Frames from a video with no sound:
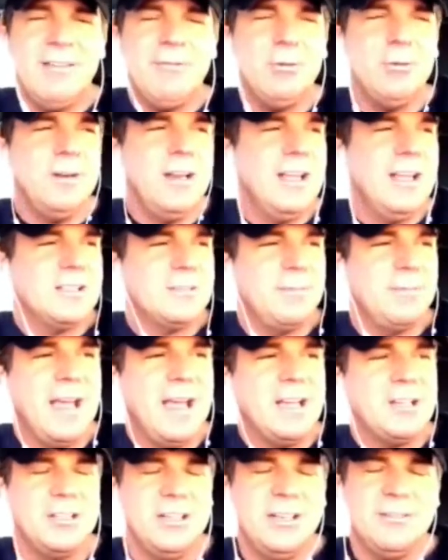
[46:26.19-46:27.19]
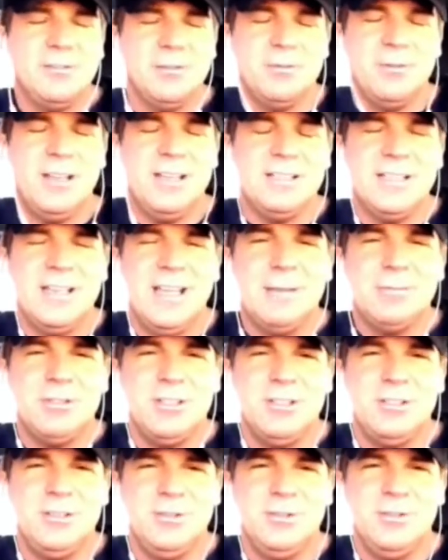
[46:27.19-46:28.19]
Everyone has passion. Everyone has an
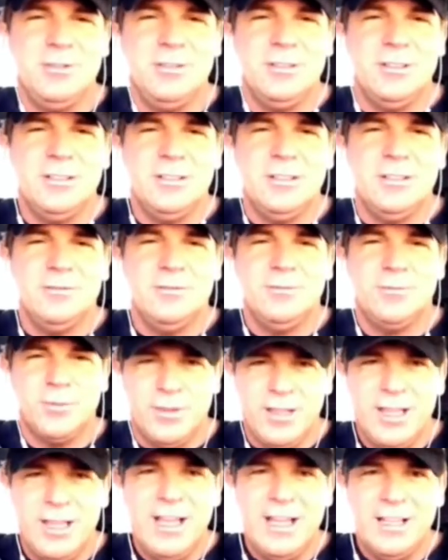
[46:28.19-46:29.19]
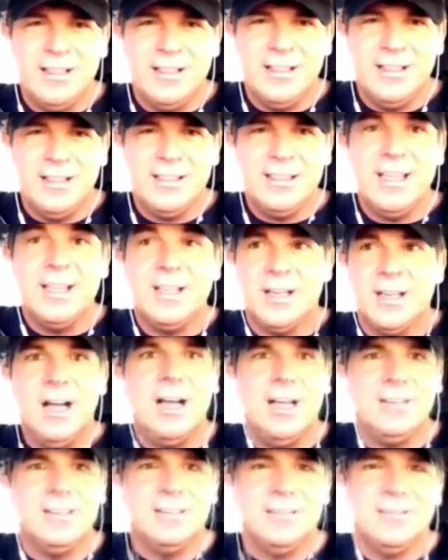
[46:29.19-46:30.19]
aptitude for that. Thank
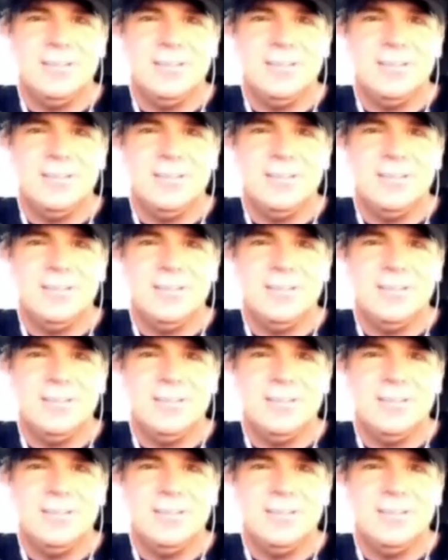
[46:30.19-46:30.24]
God.